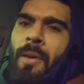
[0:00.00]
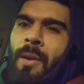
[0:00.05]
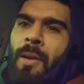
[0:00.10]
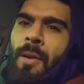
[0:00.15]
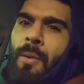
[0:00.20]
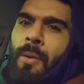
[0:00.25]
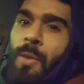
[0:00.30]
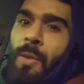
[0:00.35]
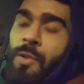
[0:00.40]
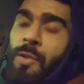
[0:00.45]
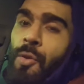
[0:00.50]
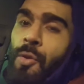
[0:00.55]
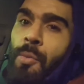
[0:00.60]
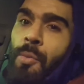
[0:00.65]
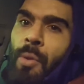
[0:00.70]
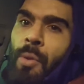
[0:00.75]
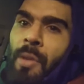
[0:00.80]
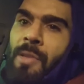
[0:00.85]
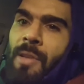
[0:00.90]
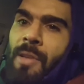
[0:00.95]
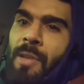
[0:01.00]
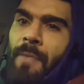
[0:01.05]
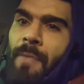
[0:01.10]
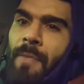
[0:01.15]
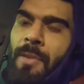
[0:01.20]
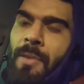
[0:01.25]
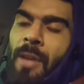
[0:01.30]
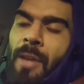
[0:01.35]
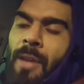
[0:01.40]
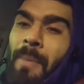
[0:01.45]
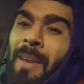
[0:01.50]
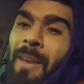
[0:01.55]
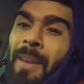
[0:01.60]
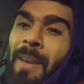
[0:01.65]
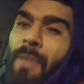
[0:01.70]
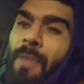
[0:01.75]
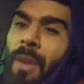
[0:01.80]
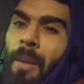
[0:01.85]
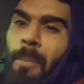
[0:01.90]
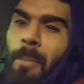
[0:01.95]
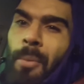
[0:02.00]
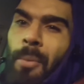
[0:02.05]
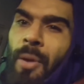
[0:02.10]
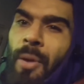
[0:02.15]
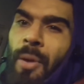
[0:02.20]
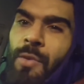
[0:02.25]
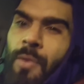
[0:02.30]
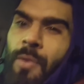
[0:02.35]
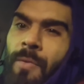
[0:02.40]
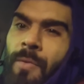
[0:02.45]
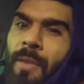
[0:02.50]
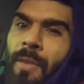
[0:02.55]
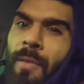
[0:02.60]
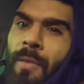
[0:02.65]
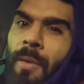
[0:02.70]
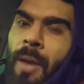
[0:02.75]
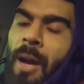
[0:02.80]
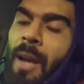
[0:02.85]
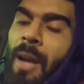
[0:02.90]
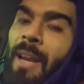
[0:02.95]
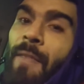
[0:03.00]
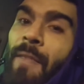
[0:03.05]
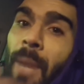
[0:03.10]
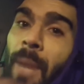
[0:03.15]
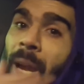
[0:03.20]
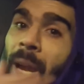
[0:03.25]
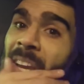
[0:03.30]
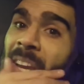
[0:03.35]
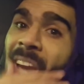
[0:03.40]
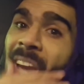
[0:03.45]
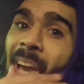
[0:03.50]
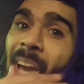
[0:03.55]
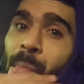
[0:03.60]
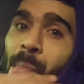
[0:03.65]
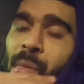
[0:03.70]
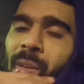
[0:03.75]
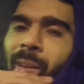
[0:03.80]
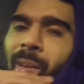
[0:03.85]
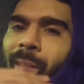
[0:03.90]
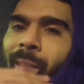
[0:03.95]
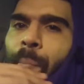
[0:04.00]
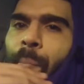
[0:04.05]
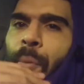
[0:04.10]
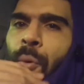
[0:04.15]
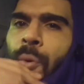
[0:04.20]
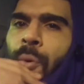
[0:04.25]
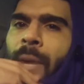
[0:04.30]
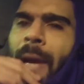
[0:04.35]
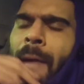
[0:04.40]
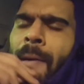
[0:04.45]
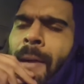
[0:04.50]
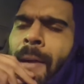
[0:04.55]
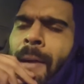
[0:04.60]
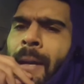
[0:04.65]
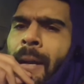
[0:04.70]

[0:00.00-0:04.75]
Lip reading: we're 2 points off the top, level on points with Liverpool, level on games with Liverpool now.